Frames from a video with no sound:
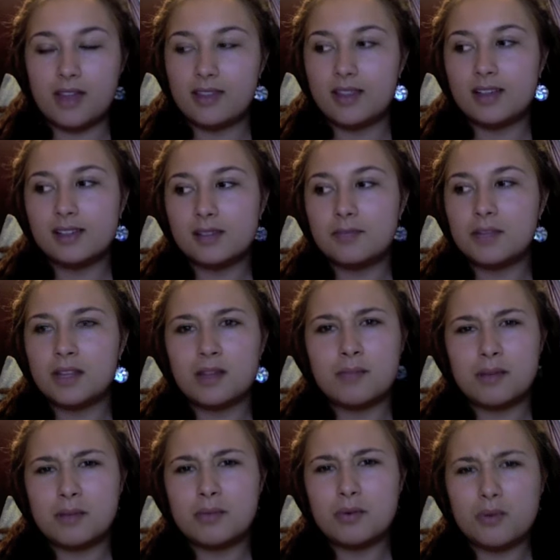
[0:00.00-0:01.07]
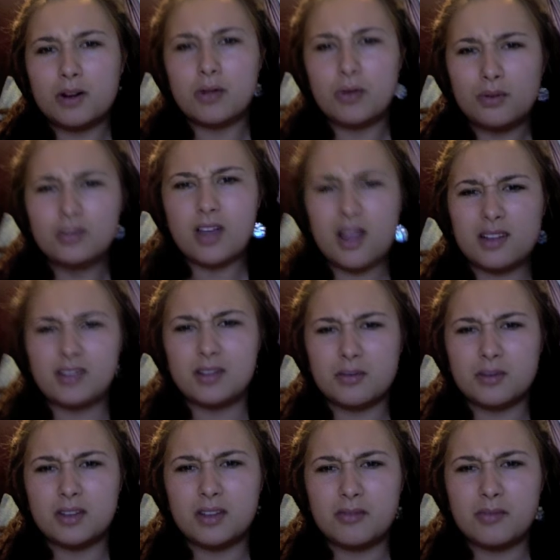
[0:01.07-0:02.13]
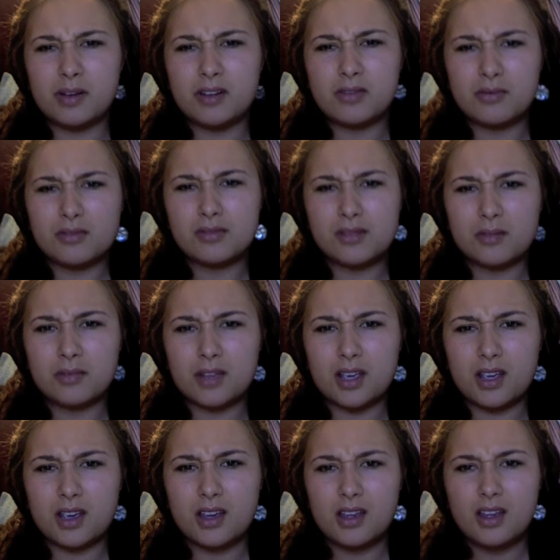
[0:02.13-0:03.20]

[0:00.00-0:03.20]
And that's something that people want to hold on to when they've been through something.